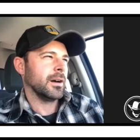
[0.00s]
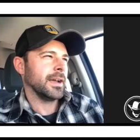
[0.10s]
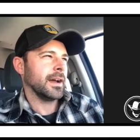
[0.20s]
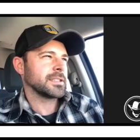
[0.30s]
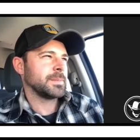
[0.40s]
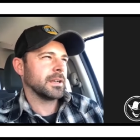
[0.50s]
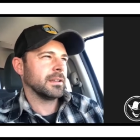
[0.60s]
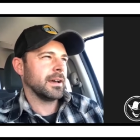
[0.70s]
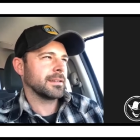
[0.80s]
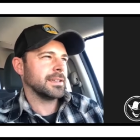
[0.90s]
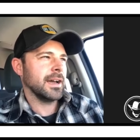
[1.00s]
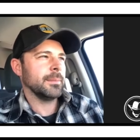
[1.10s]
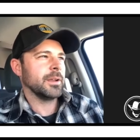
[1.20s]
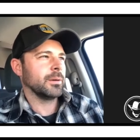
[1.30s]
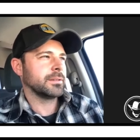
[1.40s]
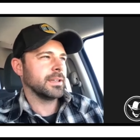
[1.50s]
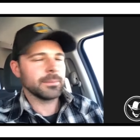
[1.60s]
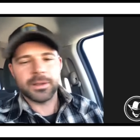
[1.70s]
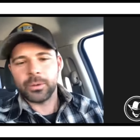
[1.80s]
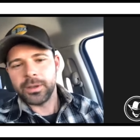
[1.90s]
I, I spent a lot of time. It would take
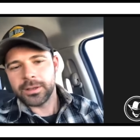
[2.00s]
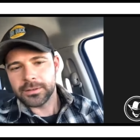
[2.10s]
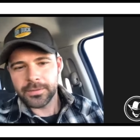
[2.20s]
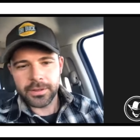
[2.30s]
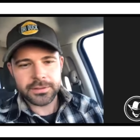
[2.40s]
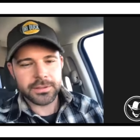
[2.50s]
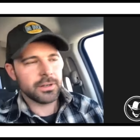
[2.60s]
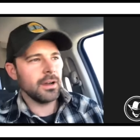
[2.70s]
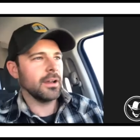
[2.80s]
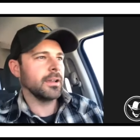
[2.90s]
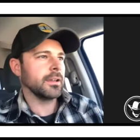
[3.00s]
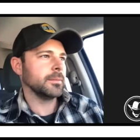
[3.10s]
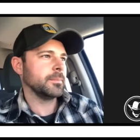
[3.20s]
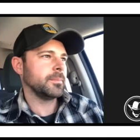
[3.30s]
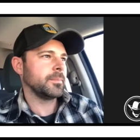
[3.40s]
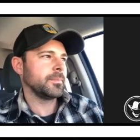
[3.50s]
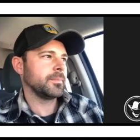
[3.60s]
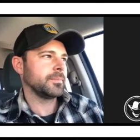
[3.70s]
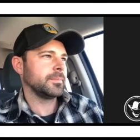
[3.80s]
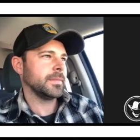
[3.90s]
me a week to finish a drawing, and
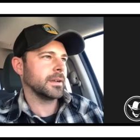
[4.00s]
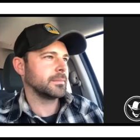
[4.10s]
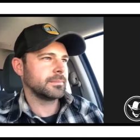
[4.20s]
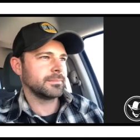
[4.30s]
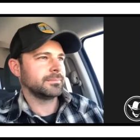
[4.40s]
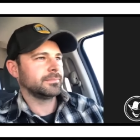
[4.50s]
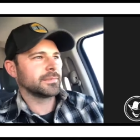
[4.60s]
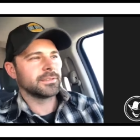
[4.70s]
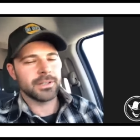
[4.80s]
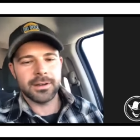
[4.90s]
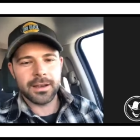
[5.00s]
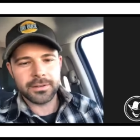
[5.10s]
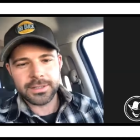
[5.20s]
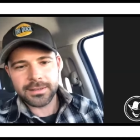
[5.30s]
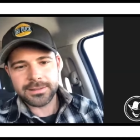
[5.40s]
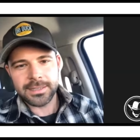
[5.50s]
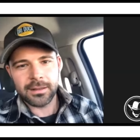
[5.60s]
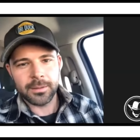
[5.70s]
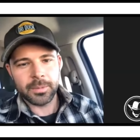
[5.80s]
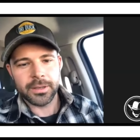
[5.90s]
I'd turn around and try to
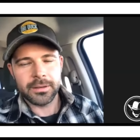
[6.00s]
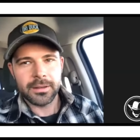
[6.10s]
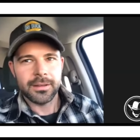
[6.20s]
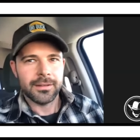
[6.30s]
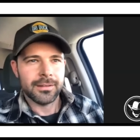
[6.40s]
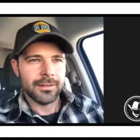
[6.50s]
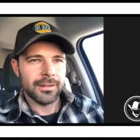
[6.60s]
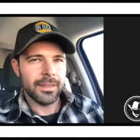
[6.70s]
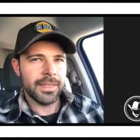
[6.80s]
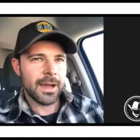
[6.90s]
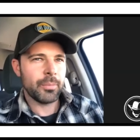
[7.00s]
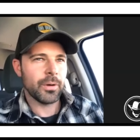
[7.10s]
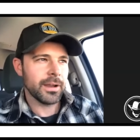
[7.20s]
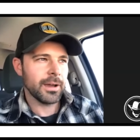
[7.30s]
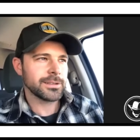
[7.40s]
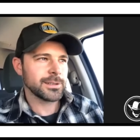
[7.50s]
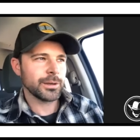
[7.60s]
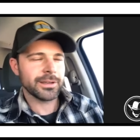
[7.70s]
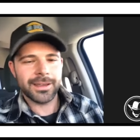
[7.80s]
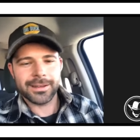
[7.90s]
sell it. But at that point, I was so
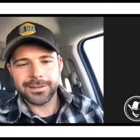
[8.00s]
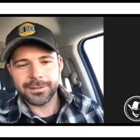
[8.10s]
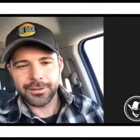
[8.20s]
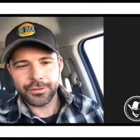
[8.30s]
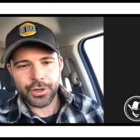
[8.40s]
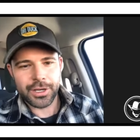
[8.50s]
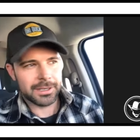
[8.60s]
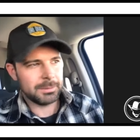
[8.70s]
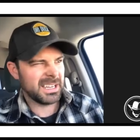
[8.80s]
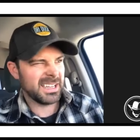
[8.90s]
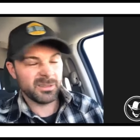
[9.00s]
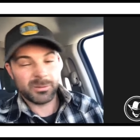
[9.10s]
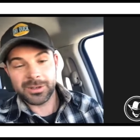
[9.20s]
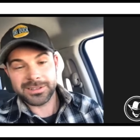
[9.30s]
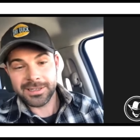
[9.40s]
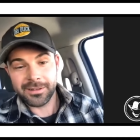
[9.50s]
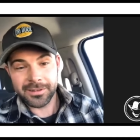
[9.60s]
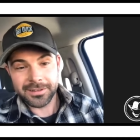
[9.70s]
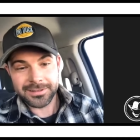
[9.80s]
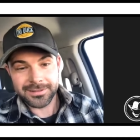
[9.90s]
connected to the drawing. I'm like, I don't even want to sell
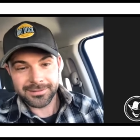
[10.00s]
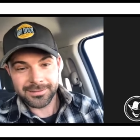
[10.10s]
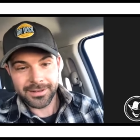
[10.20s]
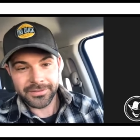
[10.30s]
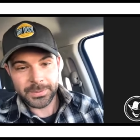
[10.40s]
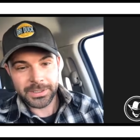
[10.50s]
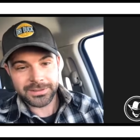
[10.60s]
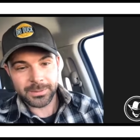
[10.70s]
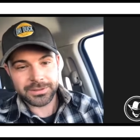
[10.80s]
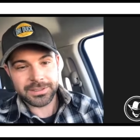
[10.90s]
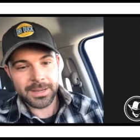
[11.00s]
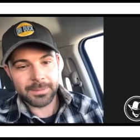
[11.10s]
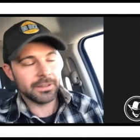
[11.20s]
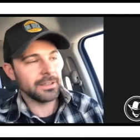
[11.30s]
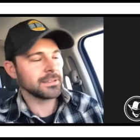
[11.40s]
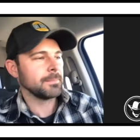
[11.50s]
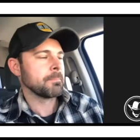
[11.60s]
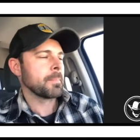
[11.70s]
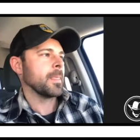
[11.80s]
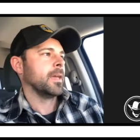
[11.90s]
this. I've spent so much time on this
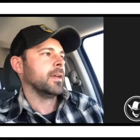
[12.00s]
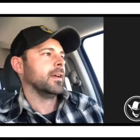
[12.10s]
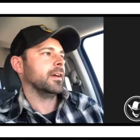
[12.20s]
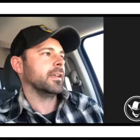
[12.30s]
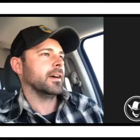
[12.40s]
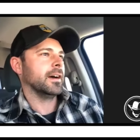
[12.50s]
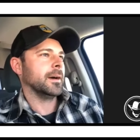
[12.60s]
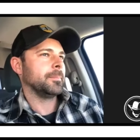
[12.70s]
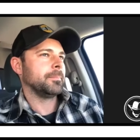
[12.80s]
and uh,